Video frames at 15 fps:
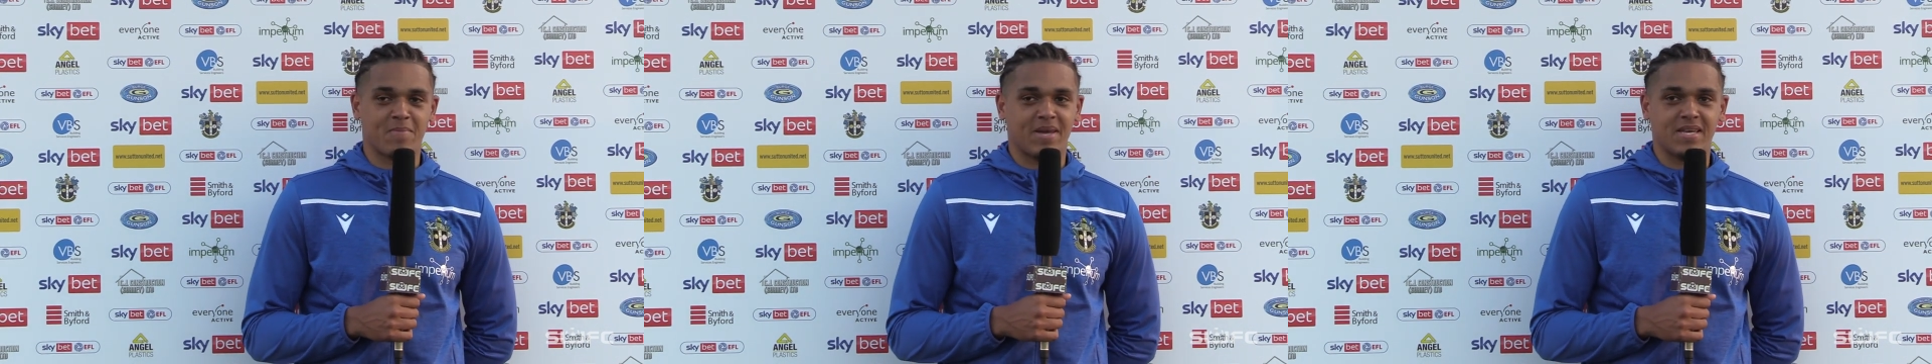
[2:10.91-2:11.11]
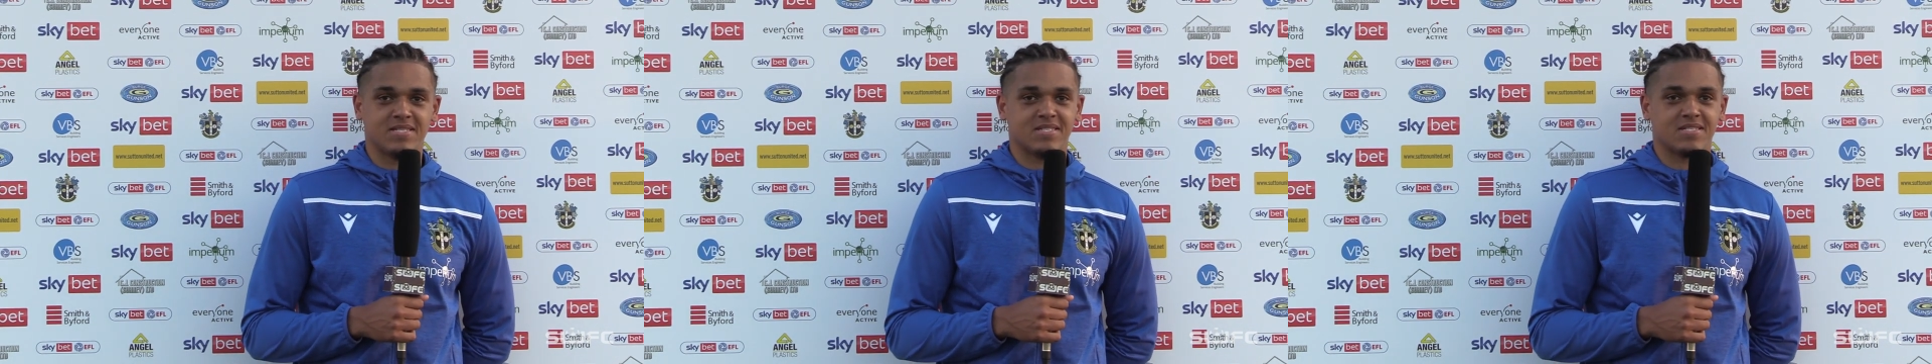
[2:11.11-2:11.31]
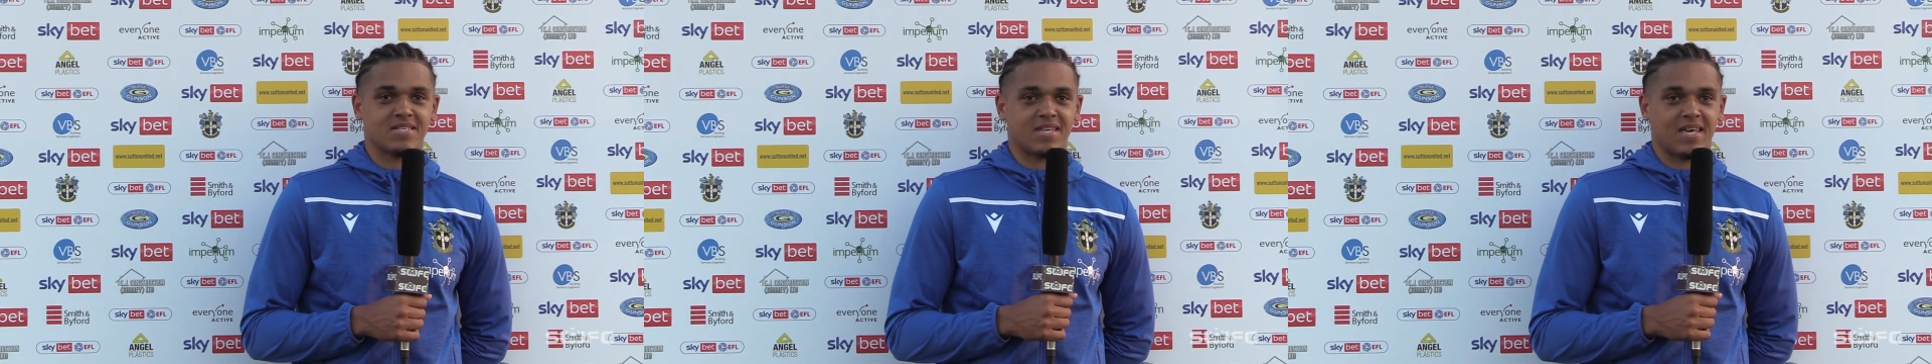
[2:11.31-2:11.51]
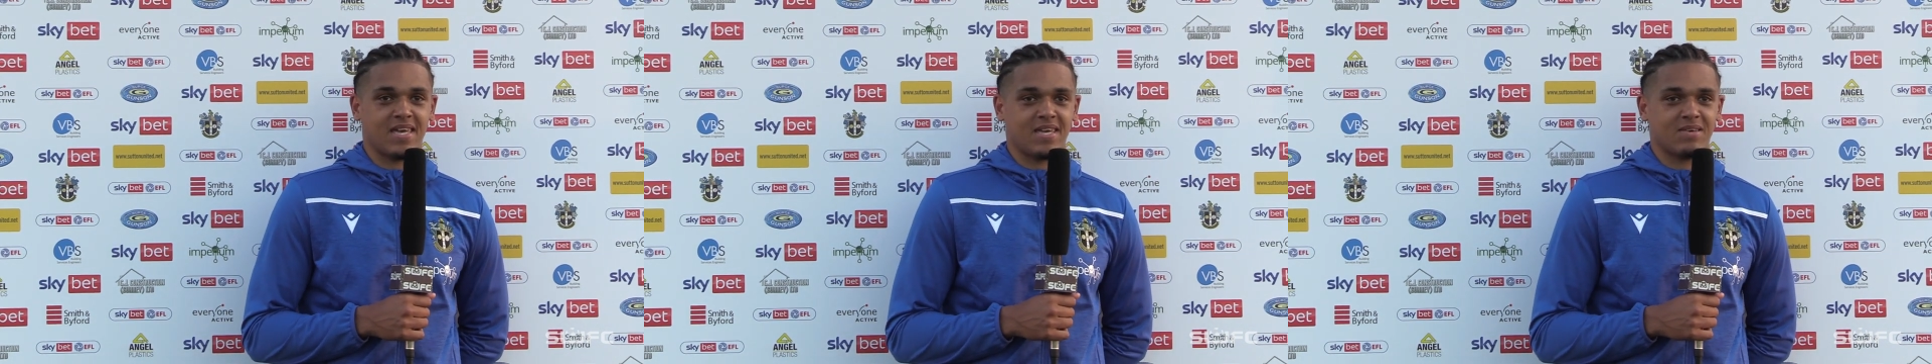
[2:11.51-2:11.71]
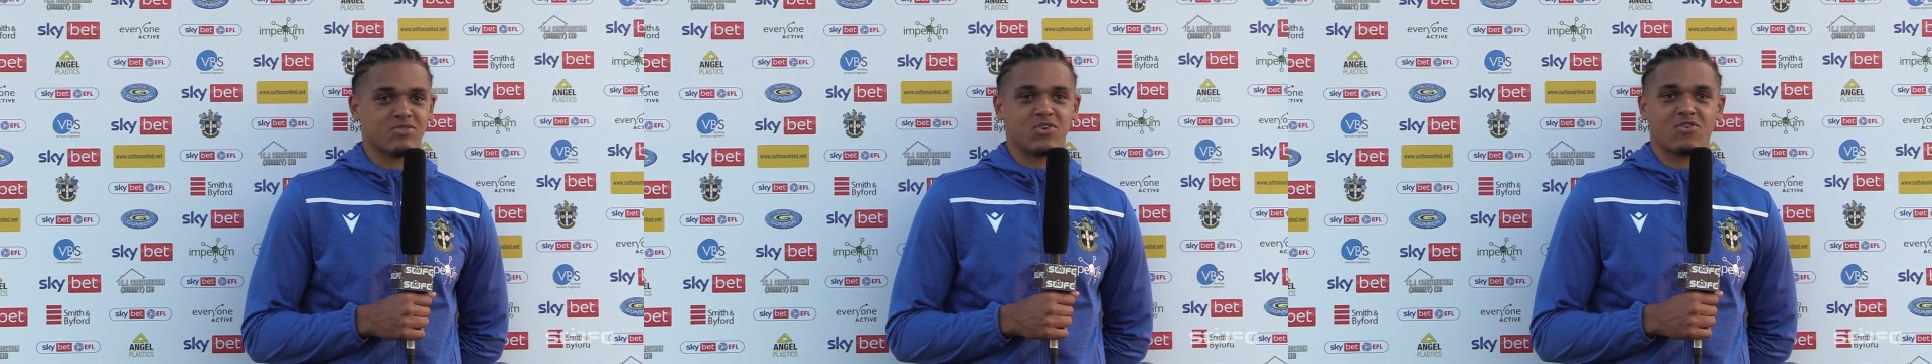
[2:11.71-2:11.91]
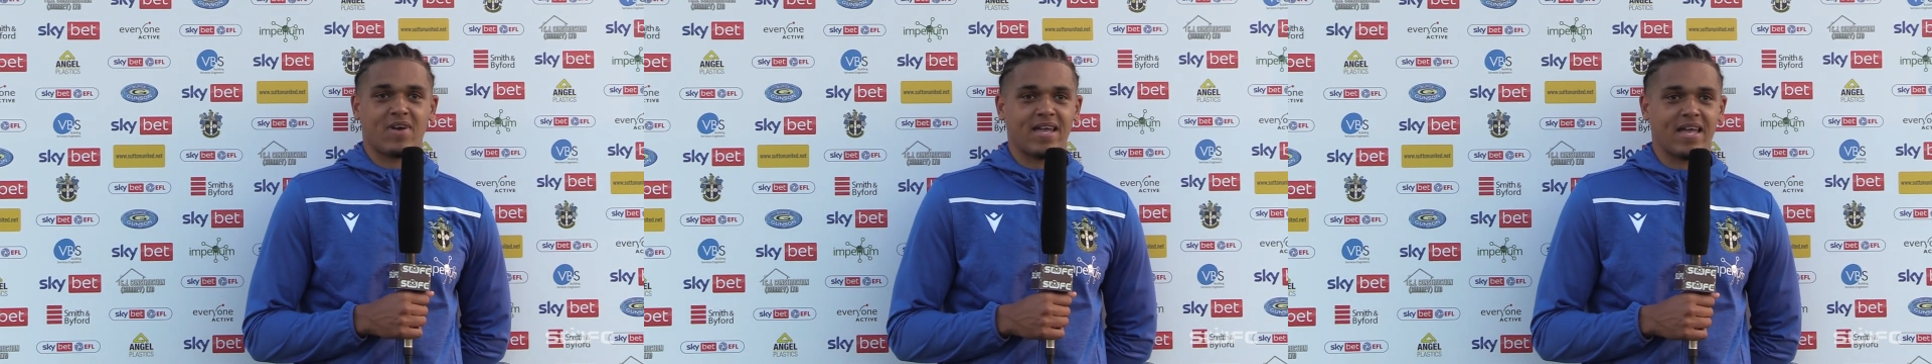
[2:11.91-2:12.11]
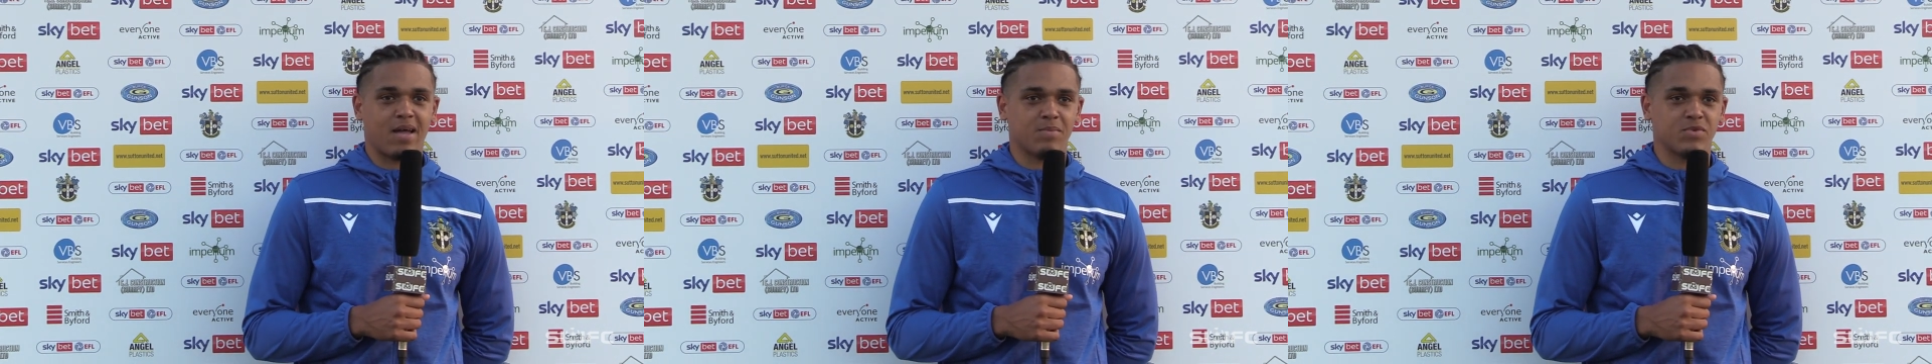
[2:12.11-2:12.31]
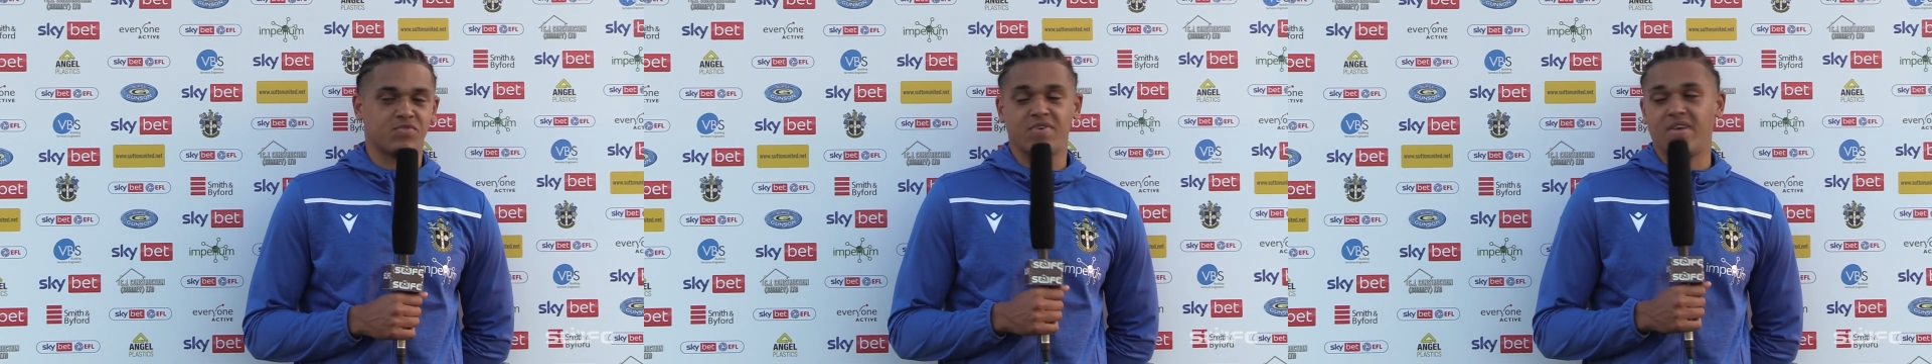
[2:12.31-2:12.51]
amazing today. It was a great
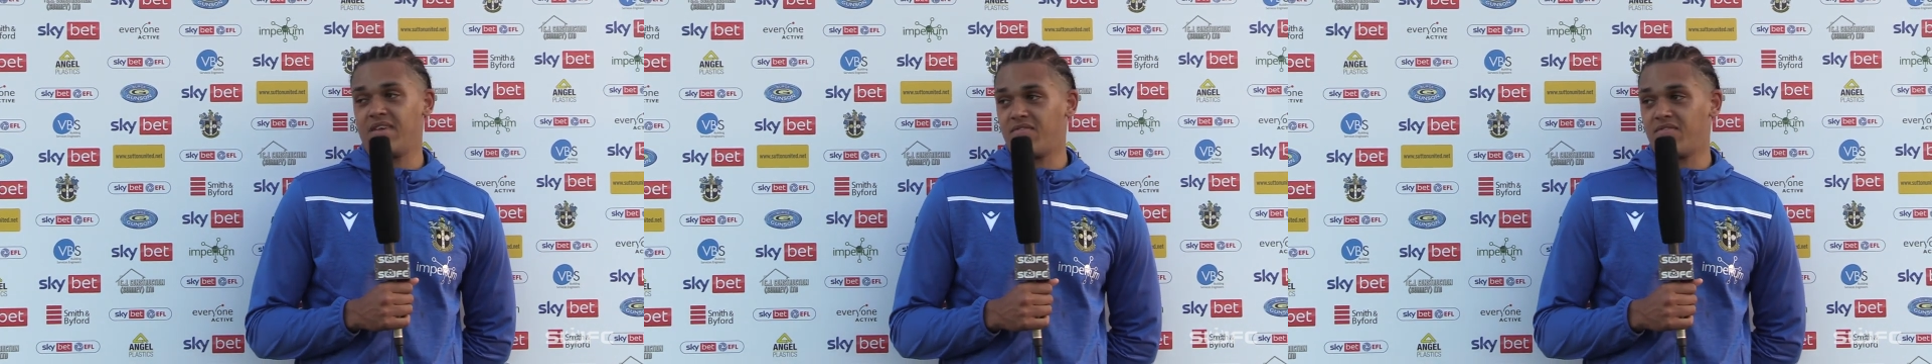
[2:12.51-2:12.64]
atmosphere.